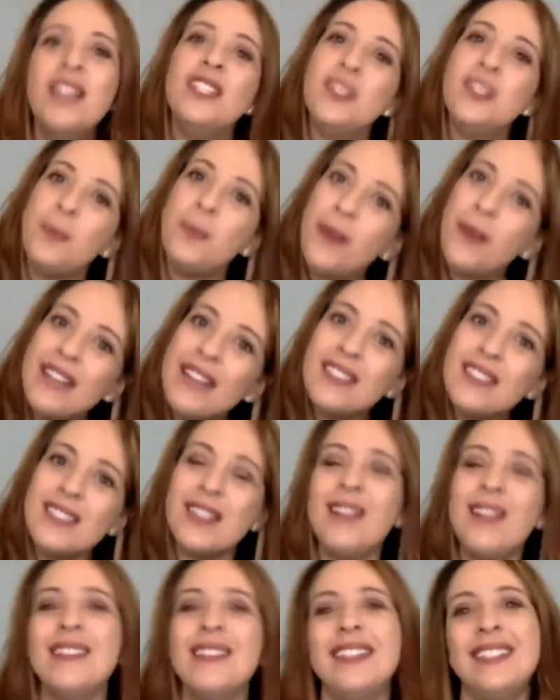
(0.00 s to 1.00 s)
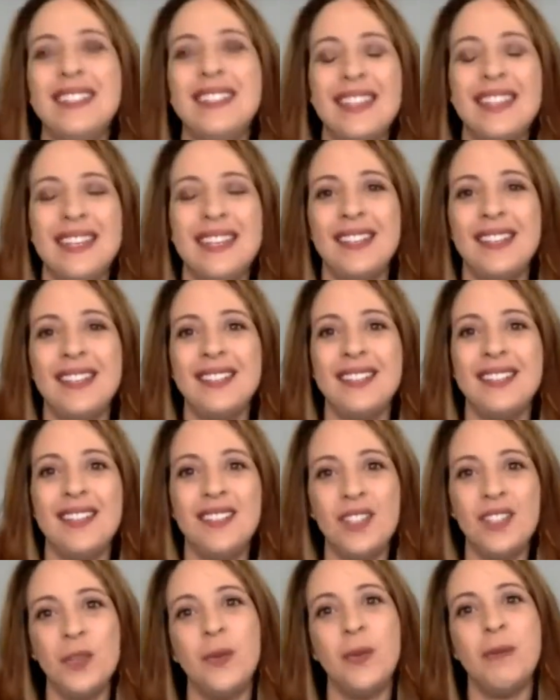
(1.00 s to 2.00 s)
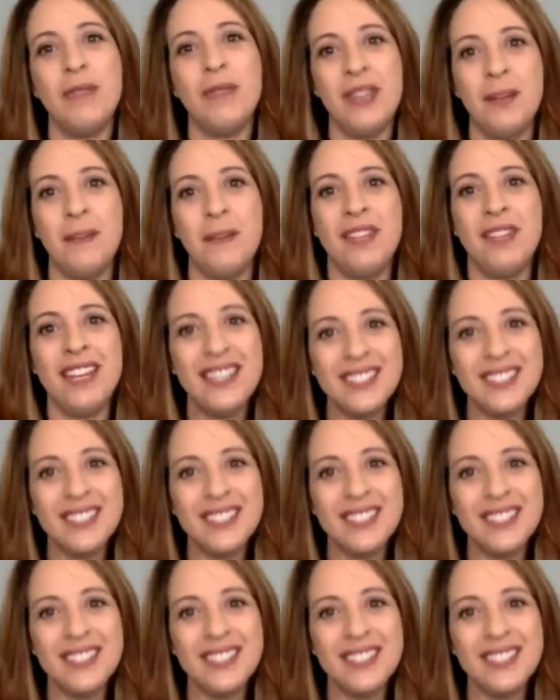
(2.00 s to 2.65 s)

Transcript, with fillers: to practice all these things until we meet up the next